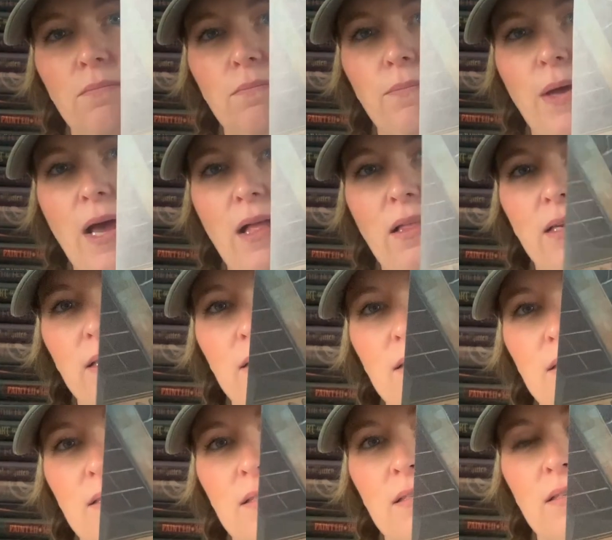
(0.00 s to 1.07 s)

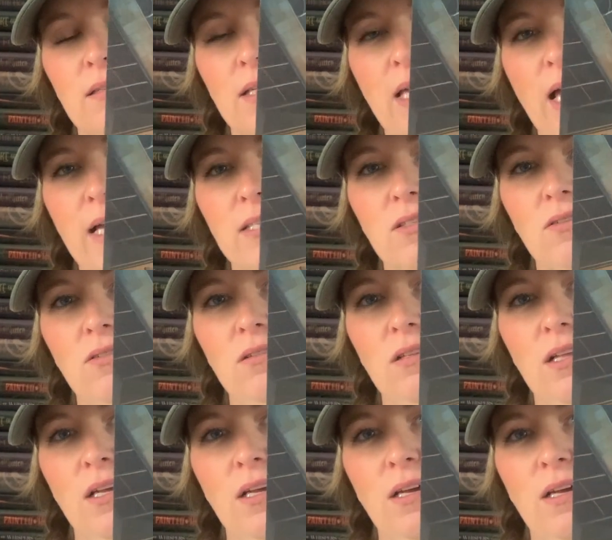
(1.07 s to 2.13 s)
palace, the castle,
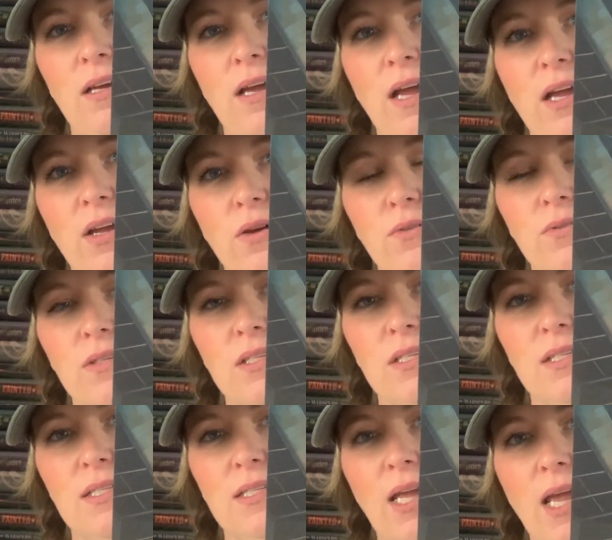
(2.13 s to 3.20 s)
and goes to
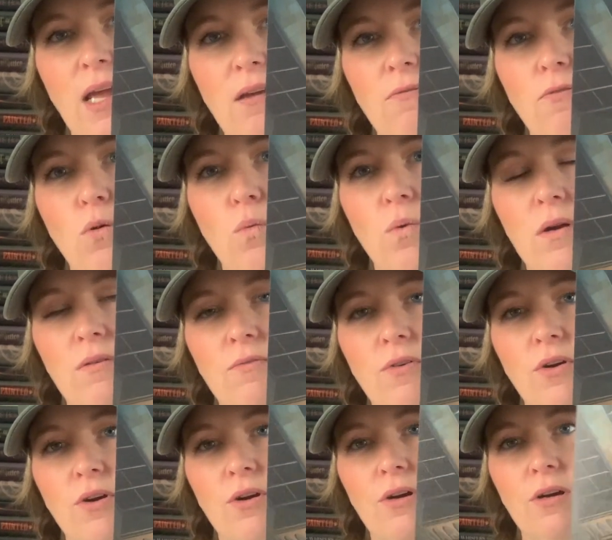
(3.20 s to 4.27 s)
save one of
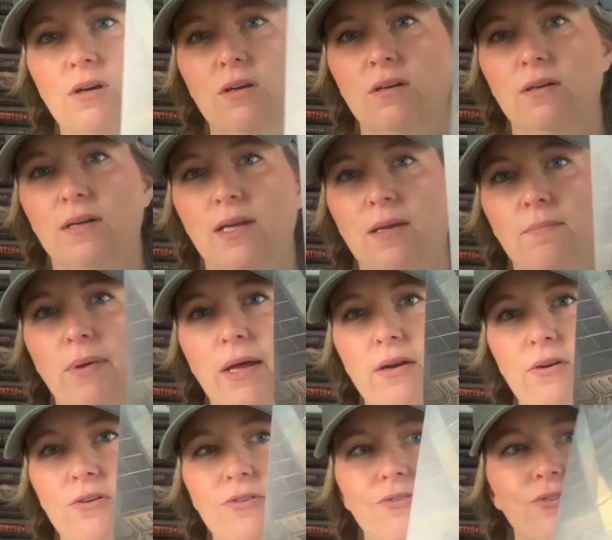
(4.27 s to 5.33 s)
her
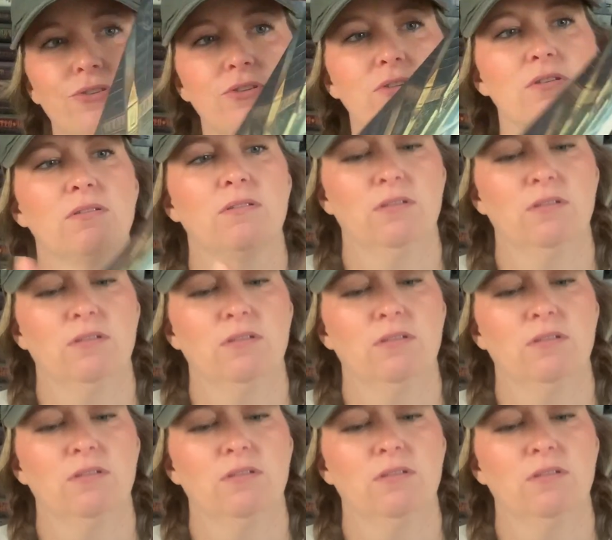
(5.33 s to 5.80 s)
competitors